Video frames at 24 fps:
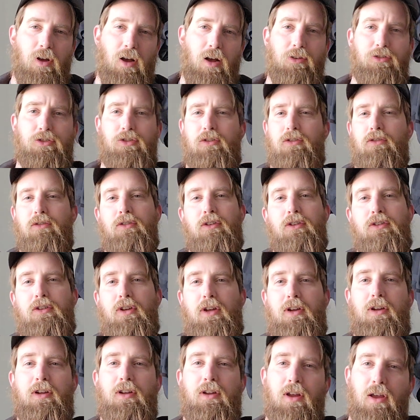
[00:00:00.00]
I'll certainly
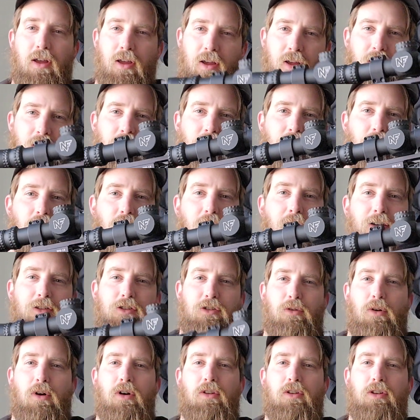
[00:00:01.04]
say the
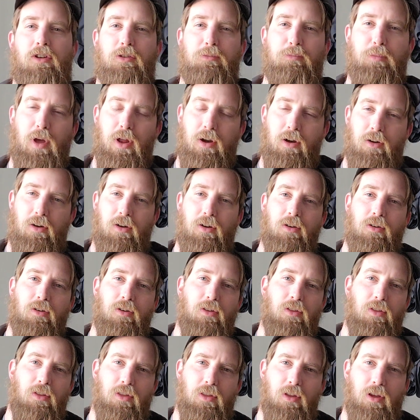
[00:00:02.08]
glass quality is better
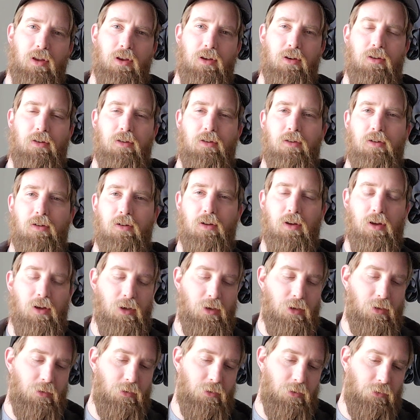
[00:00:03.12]
than
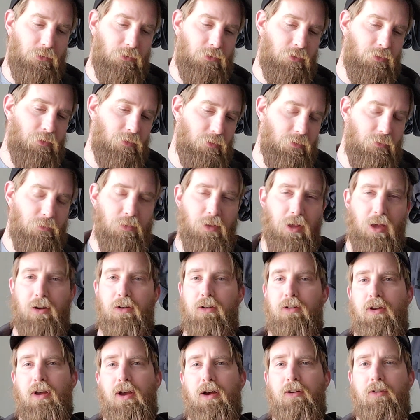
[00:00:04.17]
this, without
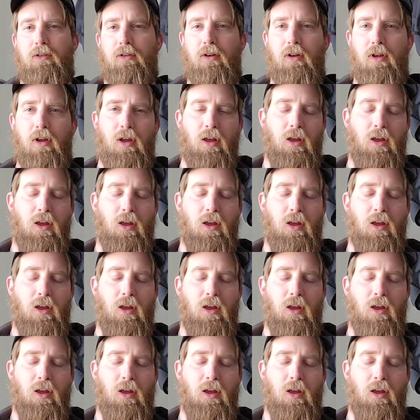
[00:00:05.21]
a doubt.